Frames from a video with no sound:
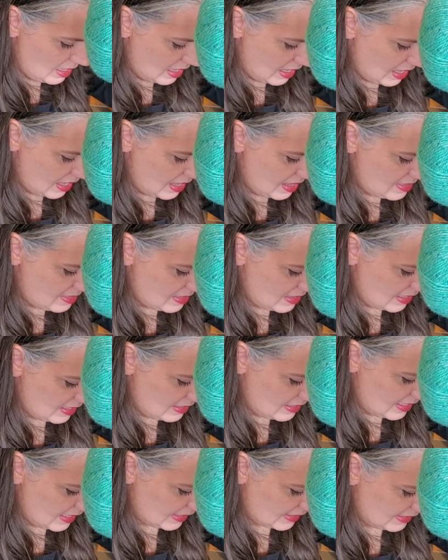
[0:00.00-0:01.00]
And
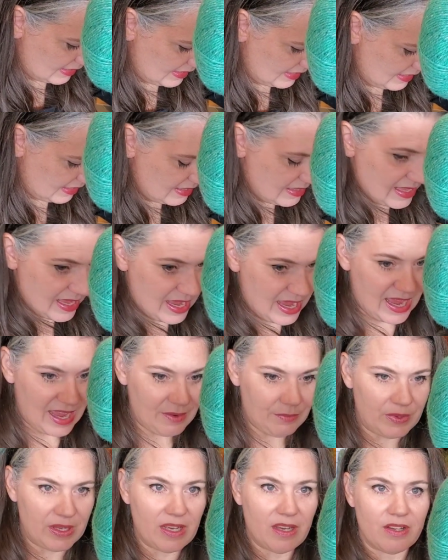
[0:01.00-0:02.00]
then next to
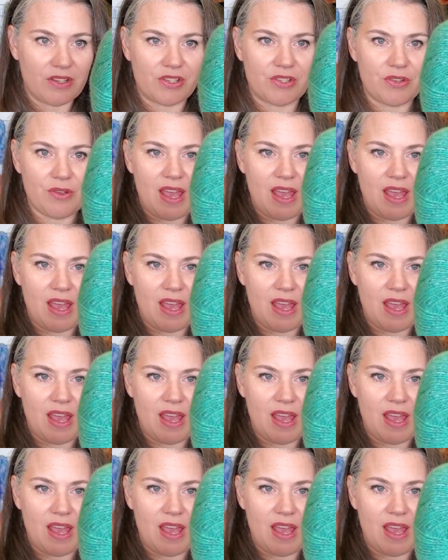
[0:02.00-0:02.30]
that, we also